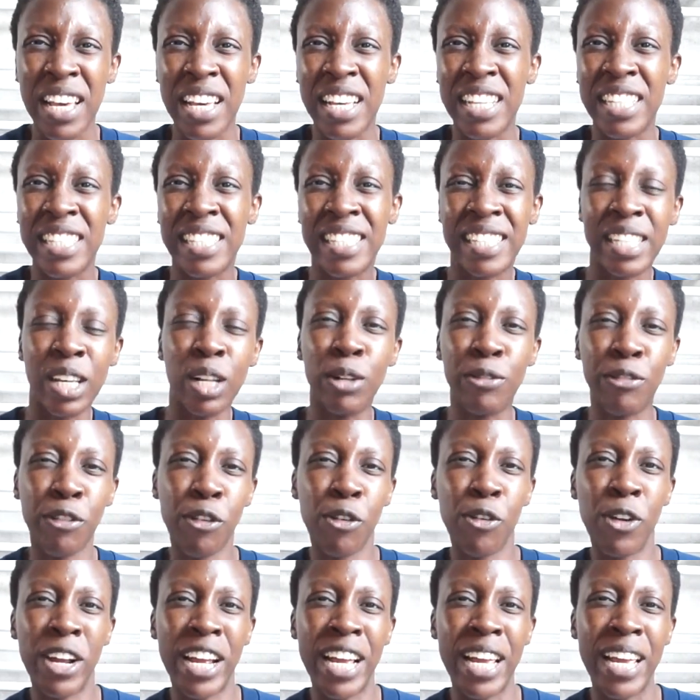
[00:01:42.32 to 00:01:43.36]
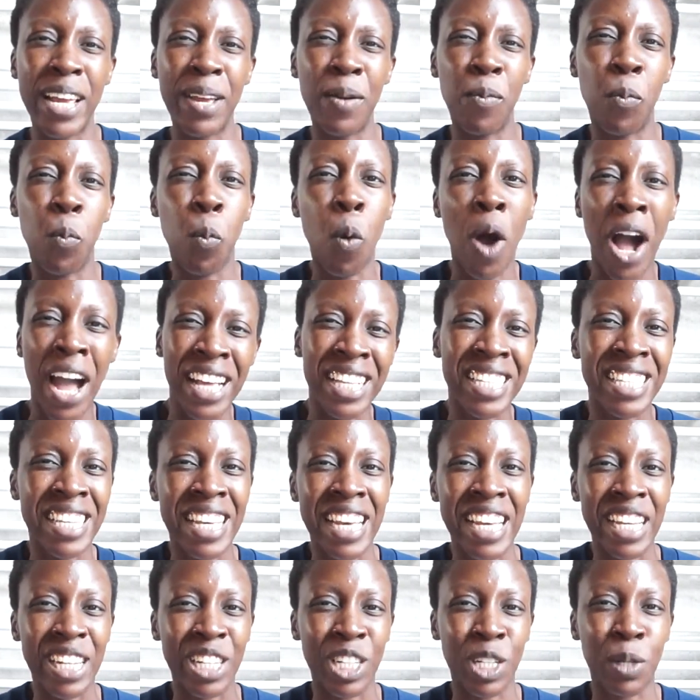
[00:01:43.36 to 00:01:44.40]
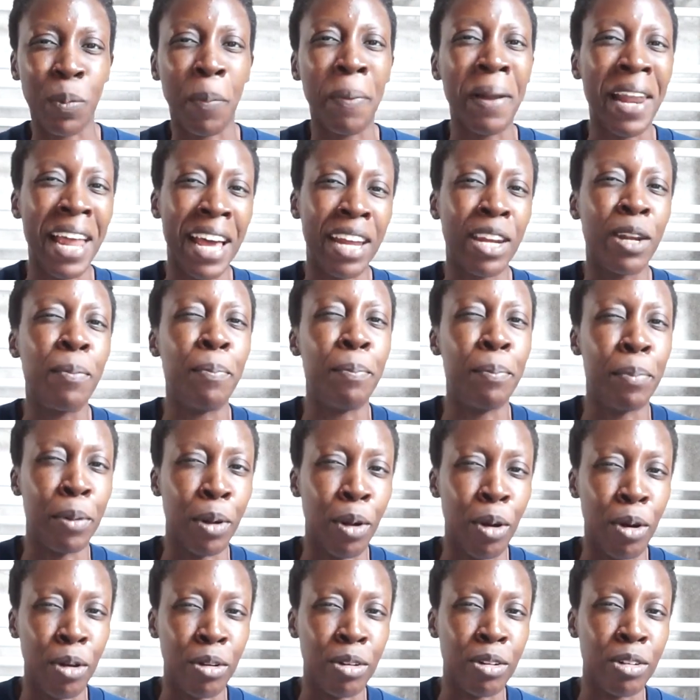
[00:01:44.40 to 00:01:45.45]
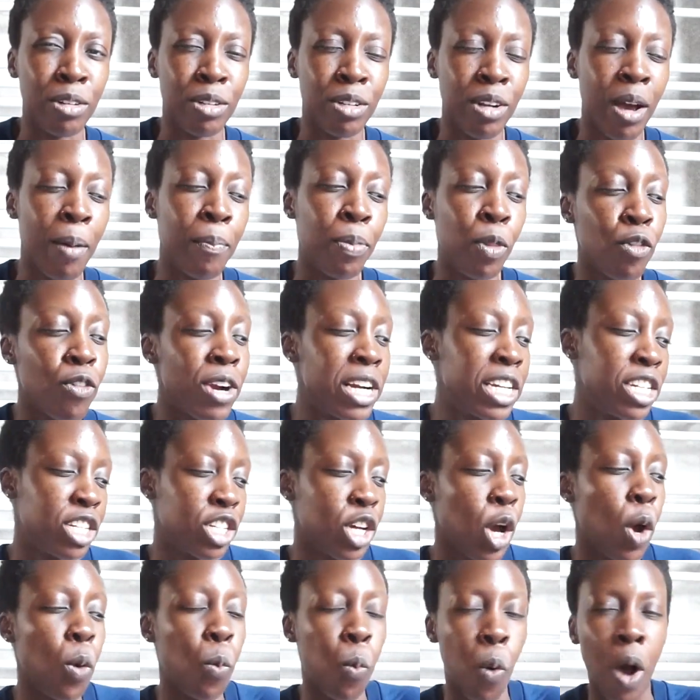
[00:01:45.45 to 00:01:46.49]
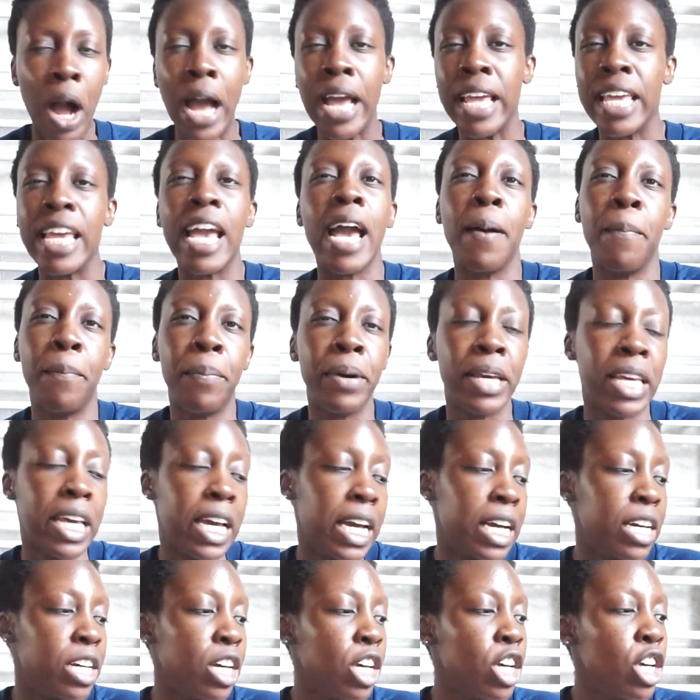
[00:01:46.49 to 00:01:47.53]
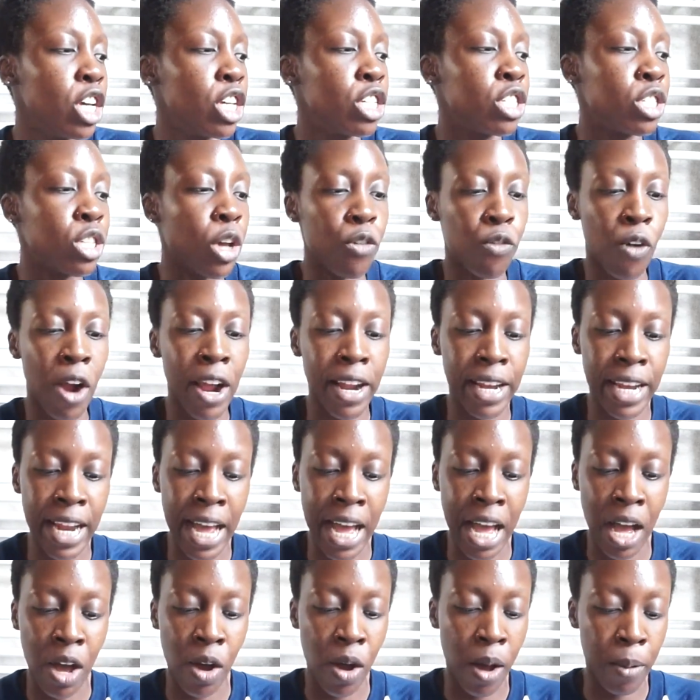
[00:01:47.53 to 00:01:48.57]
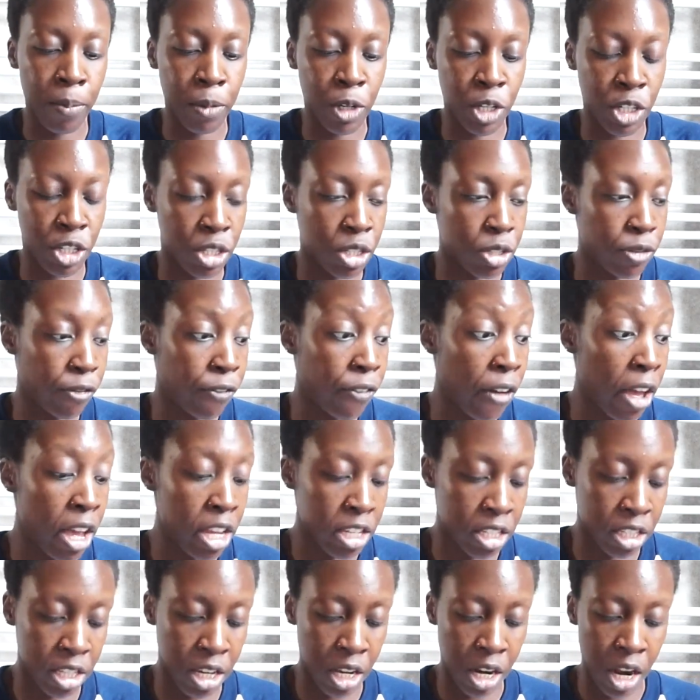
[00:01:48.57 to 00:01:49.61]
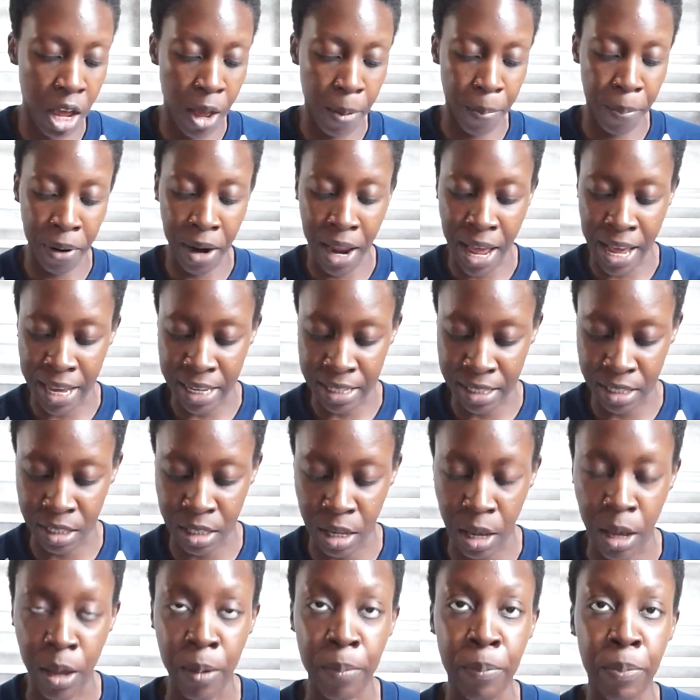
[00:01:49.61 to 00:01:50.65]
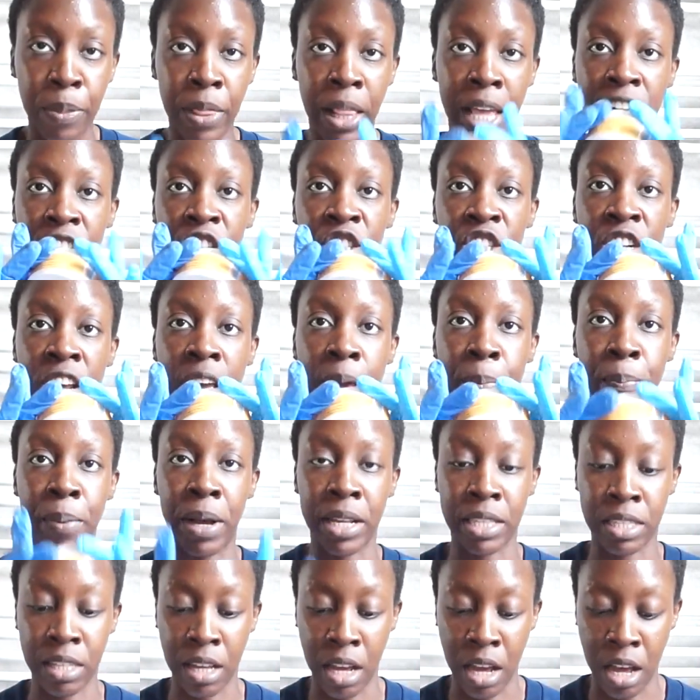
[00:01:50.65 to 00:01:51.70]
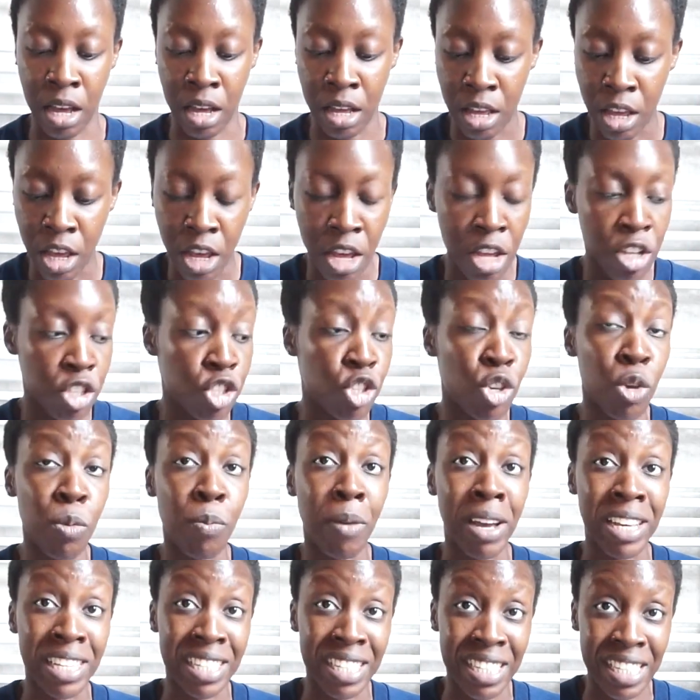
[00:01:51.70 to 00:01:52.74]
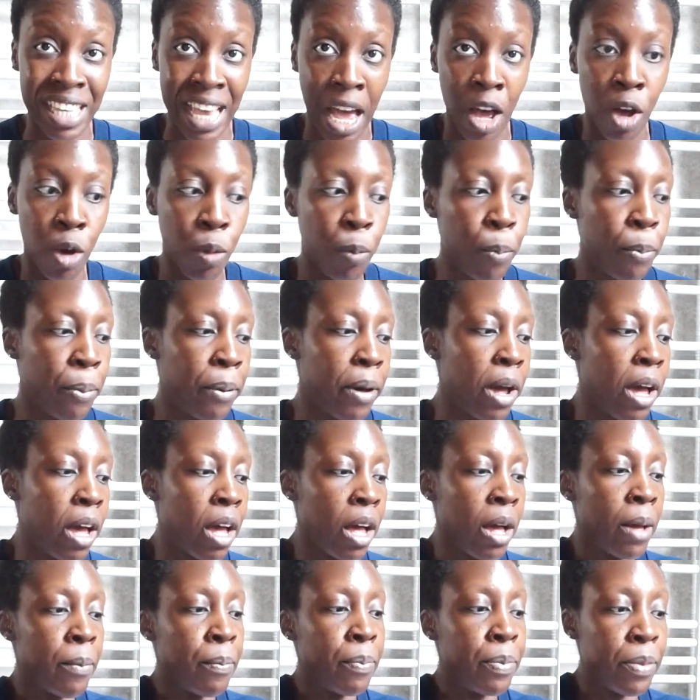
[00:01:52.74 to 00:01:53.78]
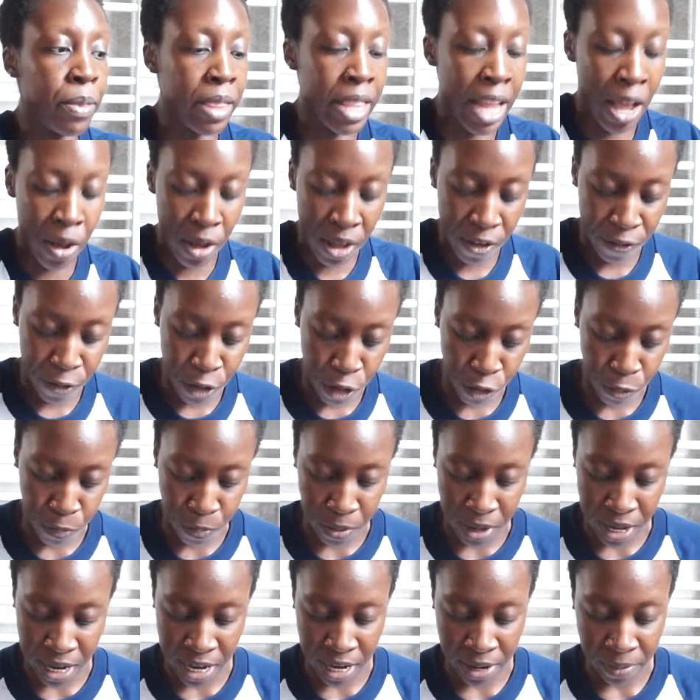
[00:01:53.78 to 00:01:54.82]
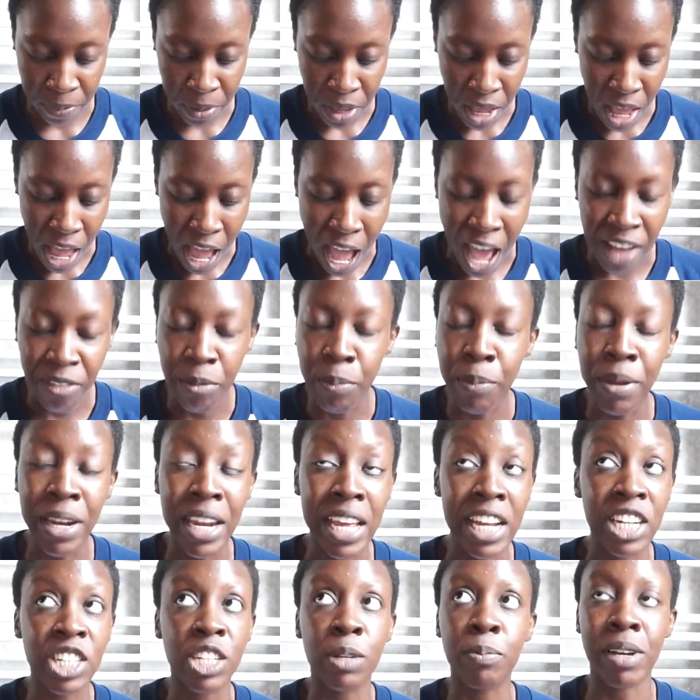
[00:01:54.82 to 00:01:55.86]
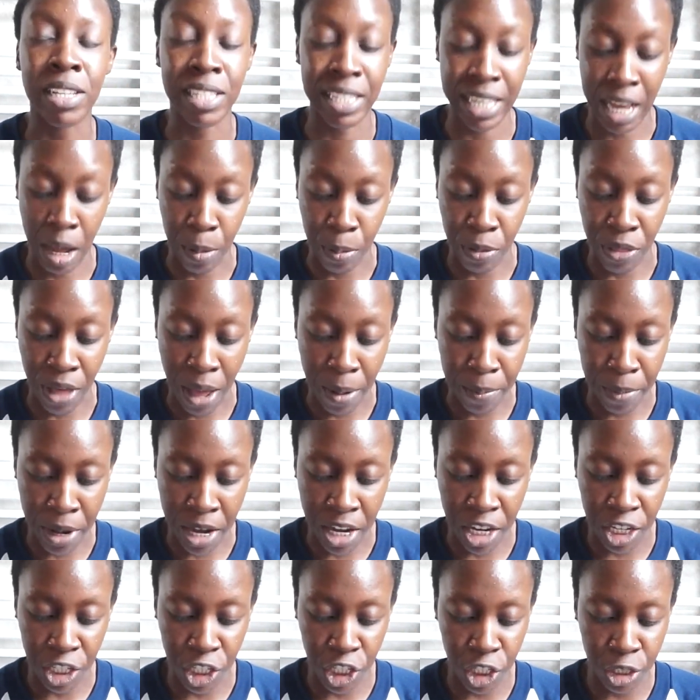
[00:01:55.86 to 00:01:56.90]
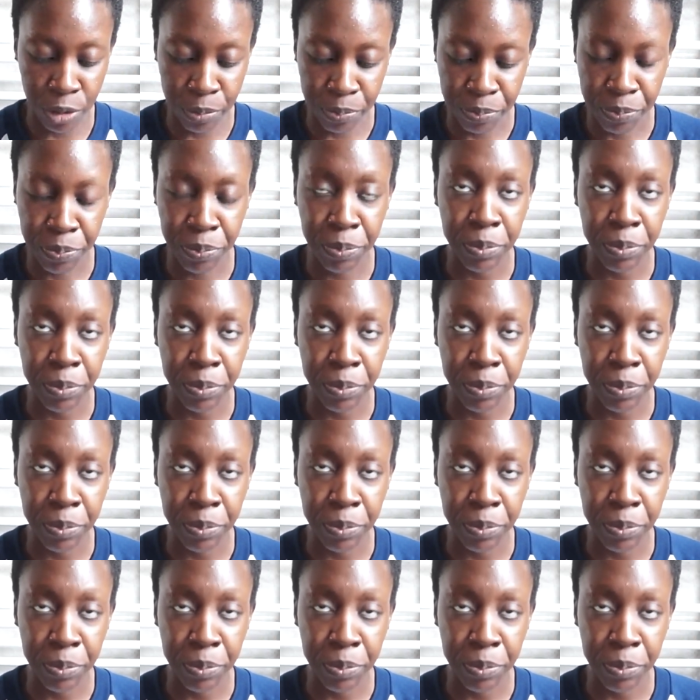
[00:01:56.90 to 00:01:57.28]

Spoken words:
silvery whitish platinum blonde. I'm not ready to go white yet, but yeah. So right now I'm just first gonna apply some like shea butter to my scalp. Now I haven't been itching my scalp that much,